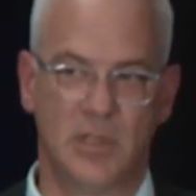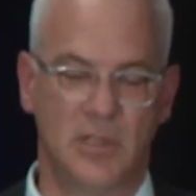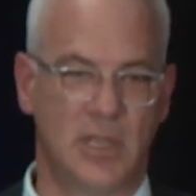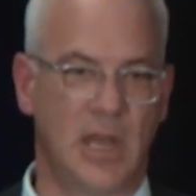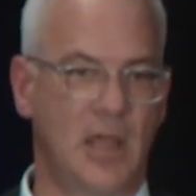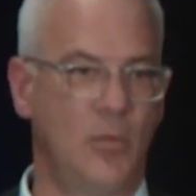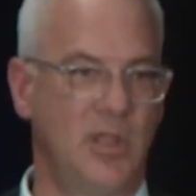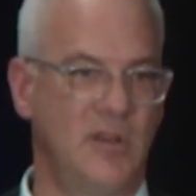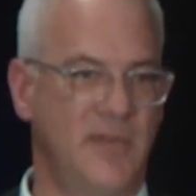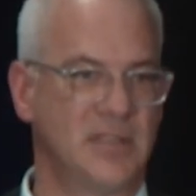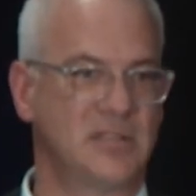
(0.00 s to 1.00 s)
Then how do we
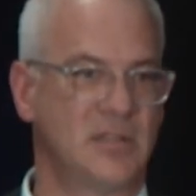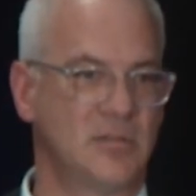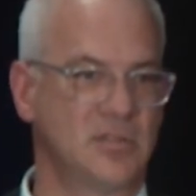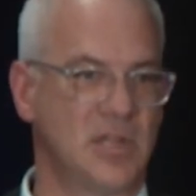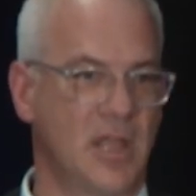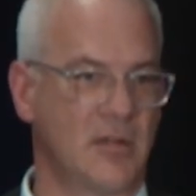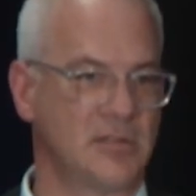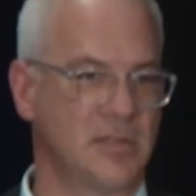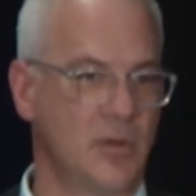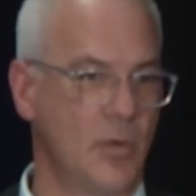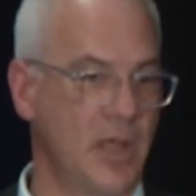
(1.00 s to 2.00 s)
invest those dollars
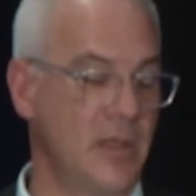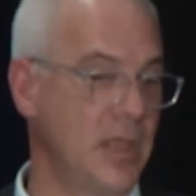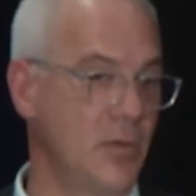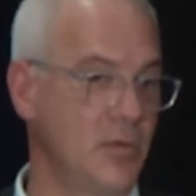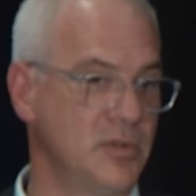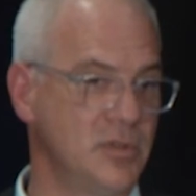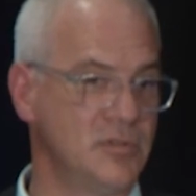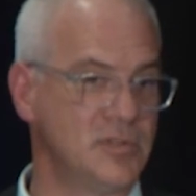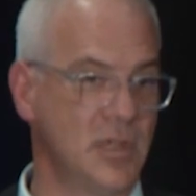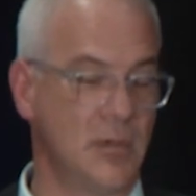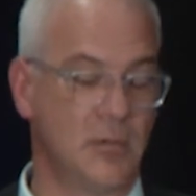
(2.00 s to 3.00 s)
in a way that will do
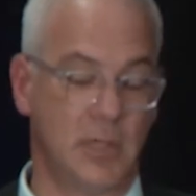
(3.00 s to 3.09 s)
so?